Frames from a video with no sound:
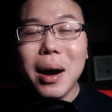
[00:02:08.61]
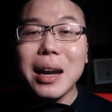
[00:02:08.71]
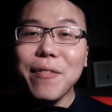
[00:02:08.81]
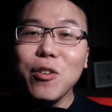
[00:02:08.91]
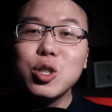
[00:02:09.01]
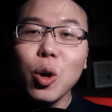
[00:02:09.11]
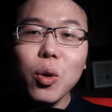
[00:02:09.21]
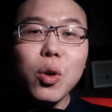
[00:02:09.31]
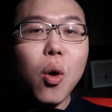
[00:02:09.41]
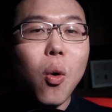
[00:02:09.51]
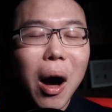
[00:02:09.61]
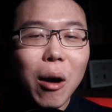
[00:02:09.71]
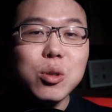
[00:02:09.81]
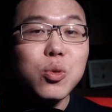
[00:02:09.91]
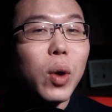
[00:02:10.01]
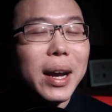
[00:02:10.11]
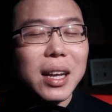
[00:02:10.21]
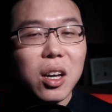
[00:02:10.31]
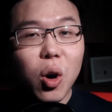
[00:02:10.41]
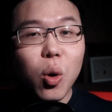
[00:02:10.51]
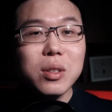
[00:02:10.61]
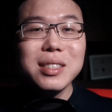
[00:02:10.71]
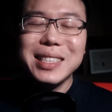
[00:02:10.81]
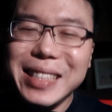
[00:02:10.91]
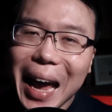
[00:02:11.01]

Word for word: but if you don't know how to write the codes